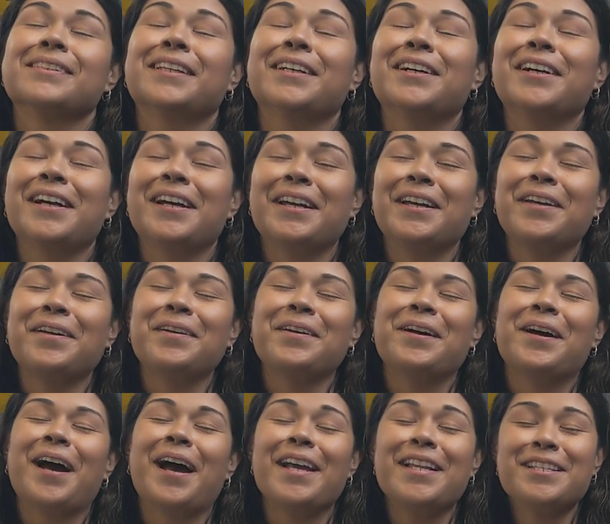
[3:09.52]
Okay,
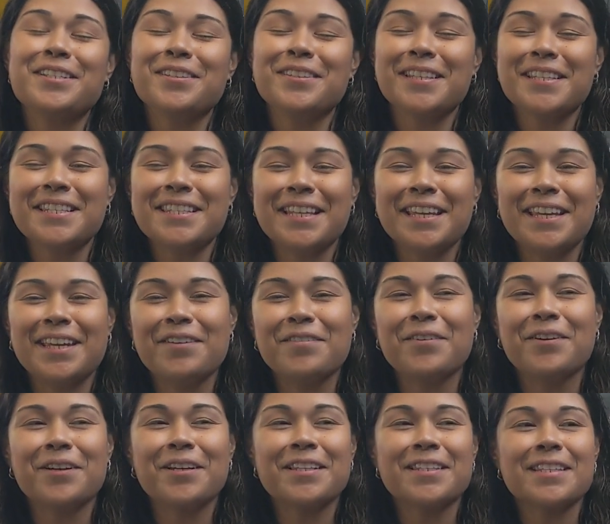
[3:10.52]
I do this thing
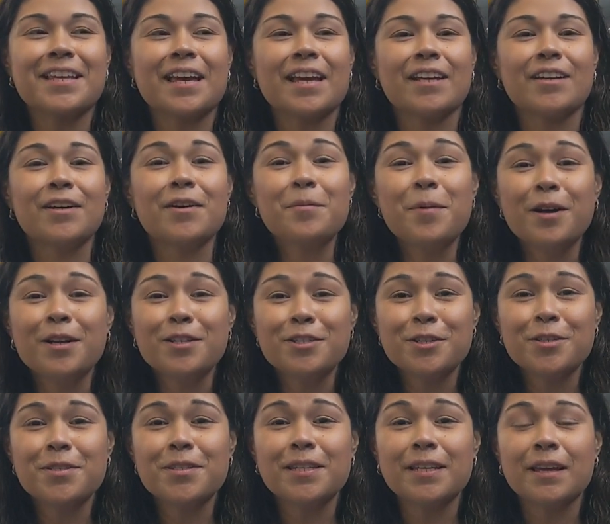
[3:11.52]
where it's like, come on,
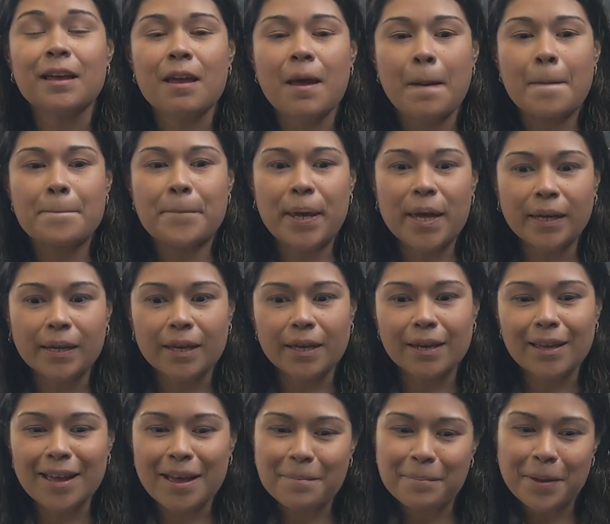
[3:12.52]
Josie, pick it
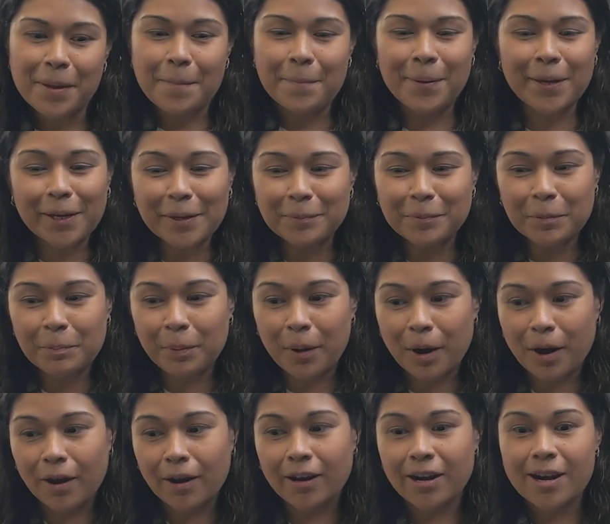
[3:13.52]
up. Pick up the
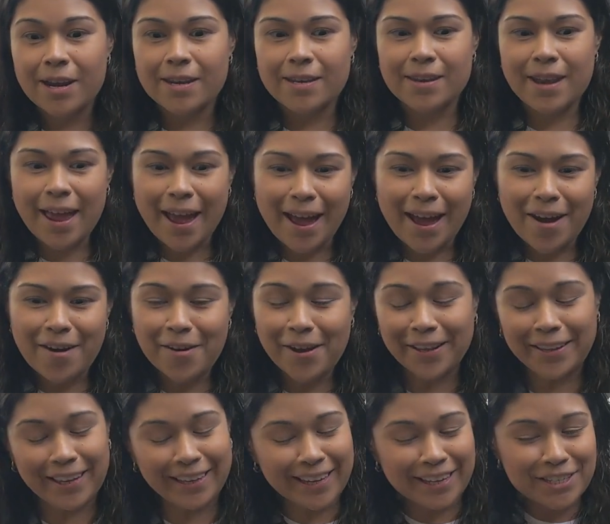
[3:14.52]
bar now.
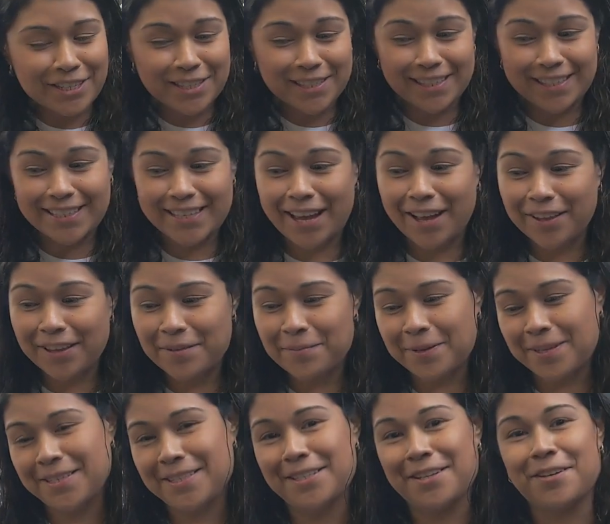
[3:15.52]
And like, I just yell at
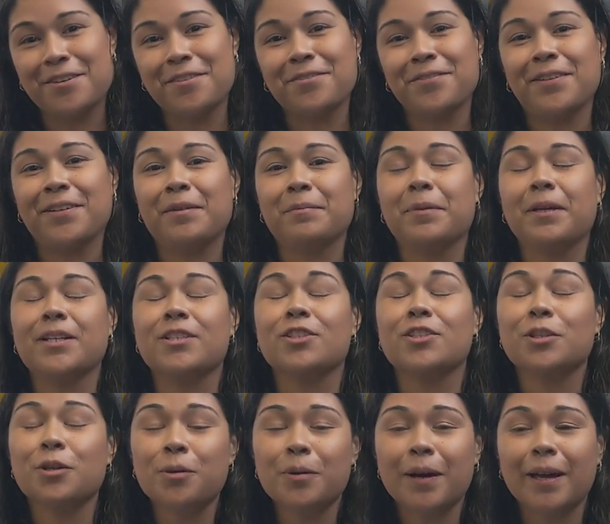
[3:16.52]
myself and I'm like,
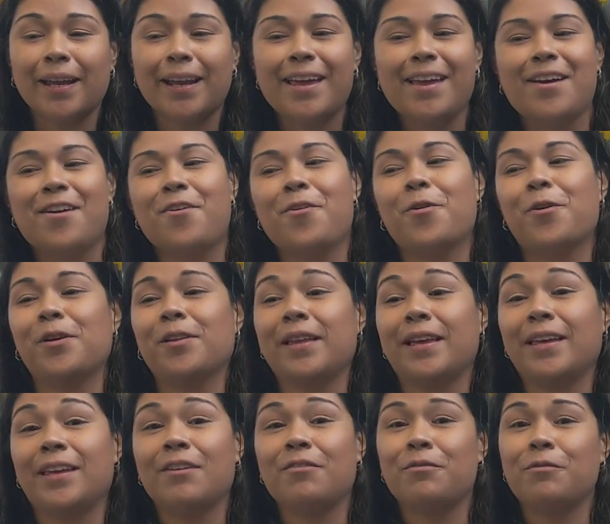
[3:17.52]
do it. Or
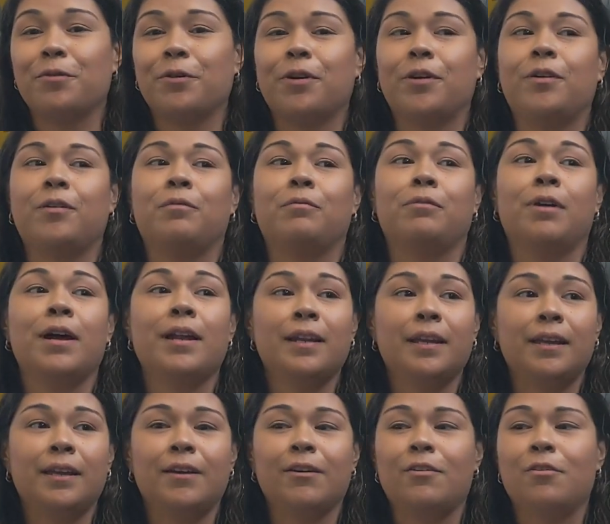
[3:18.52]
like if we're
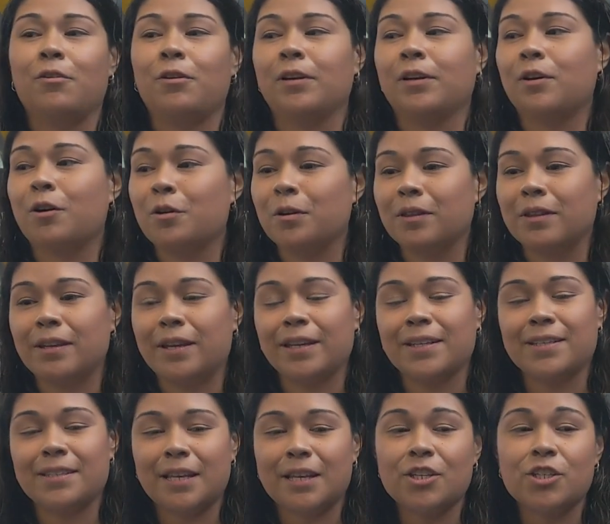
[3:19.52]
running or go to the
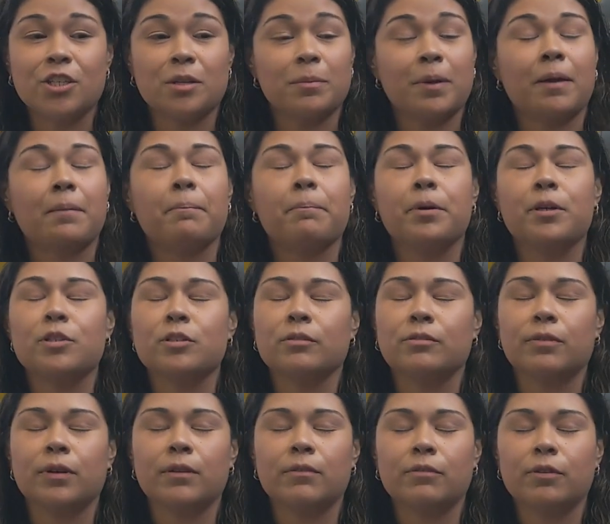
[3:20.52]
next station, I'm like, put your
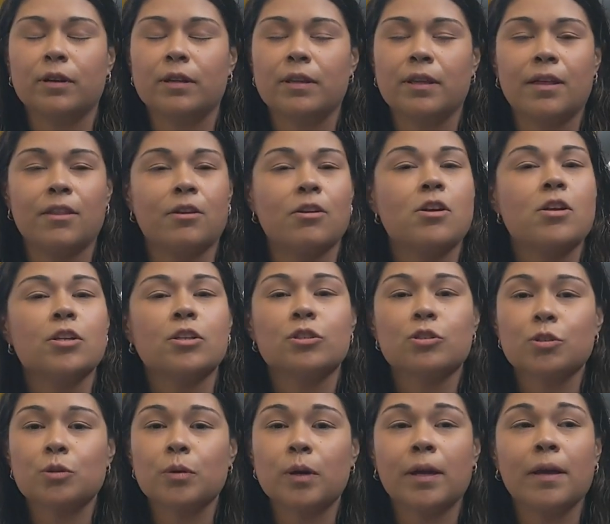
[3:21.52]
foot in front of the other,
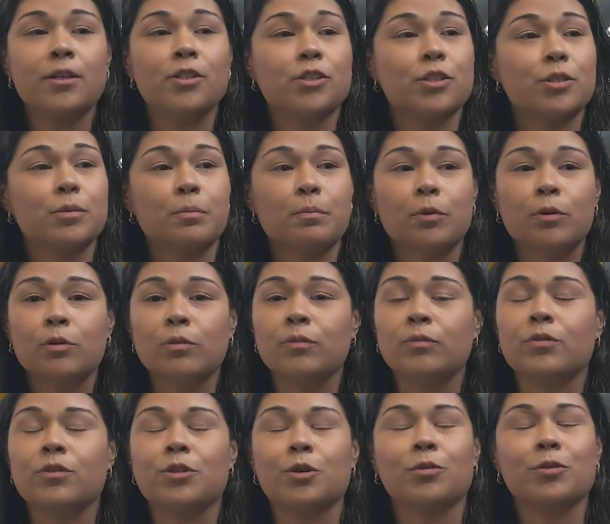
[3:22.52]
do it. Just
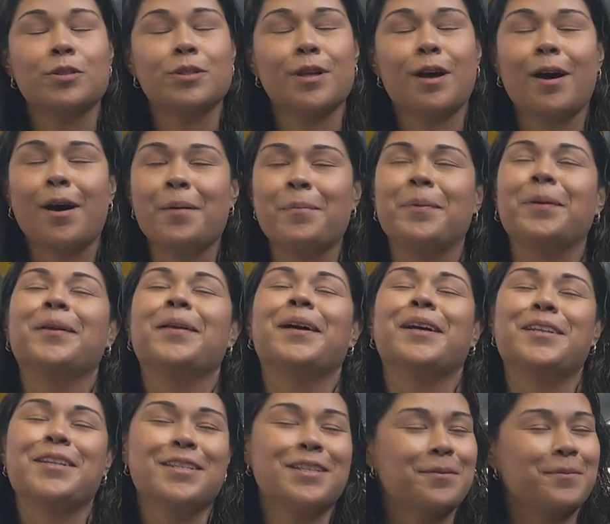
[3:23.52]
move, don't stop.
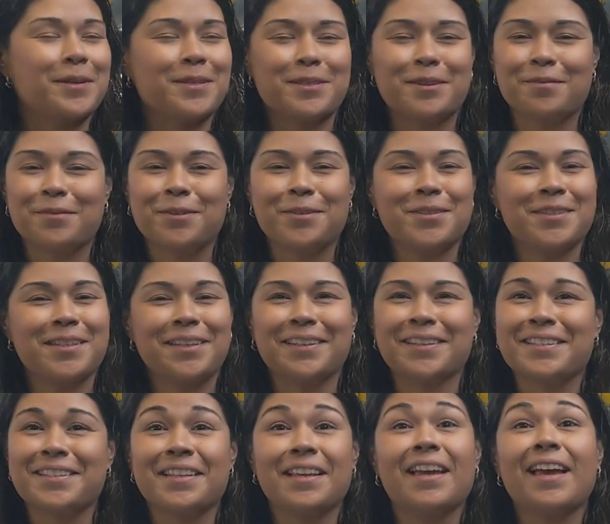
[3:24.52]
I just tell myself those
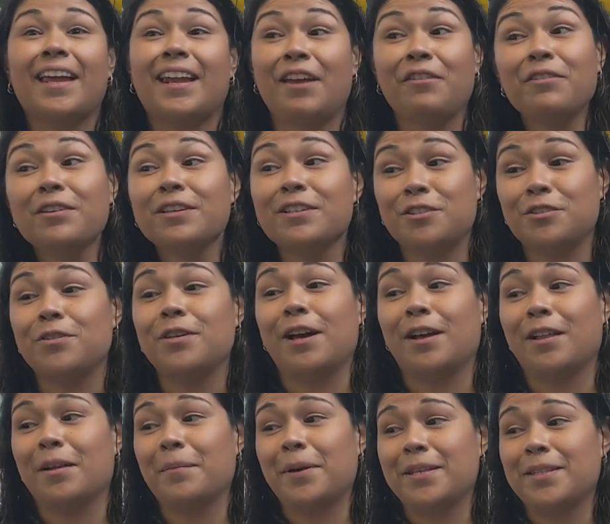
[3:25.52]
things. And I really do
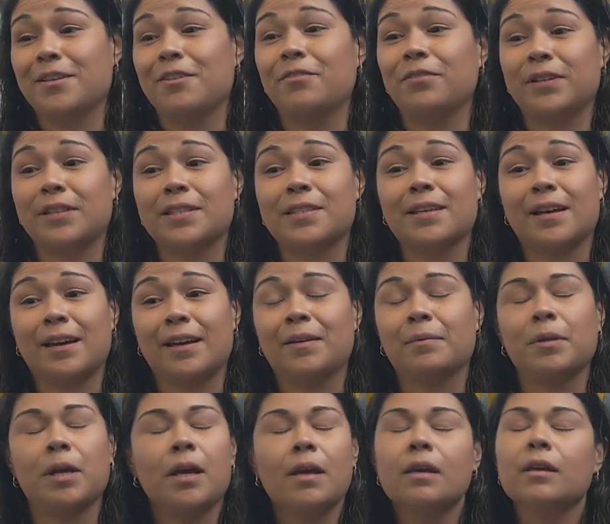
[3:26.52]
yell at myself inside.
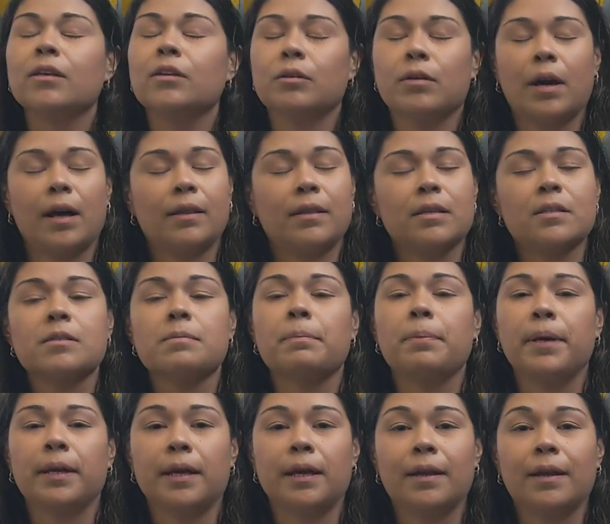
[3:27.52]
You got this,
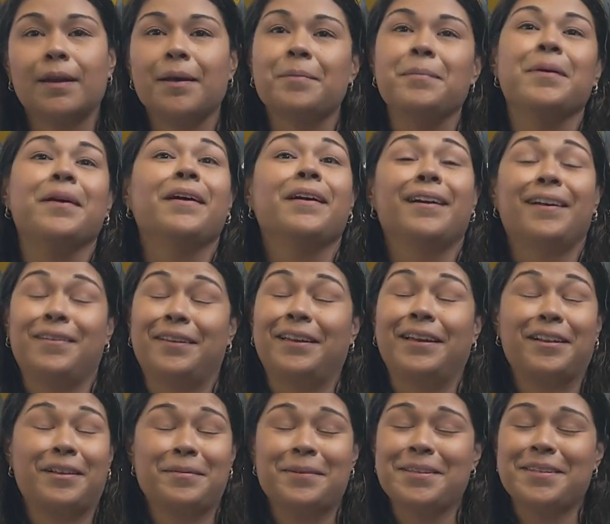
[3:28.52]
pick it up. I
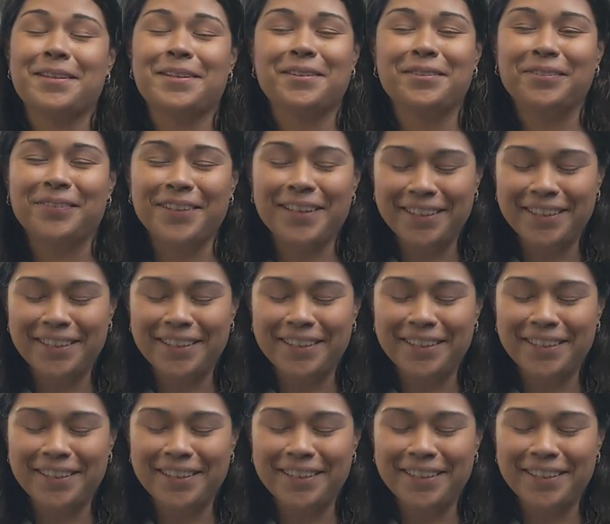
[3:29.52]
yell at myself.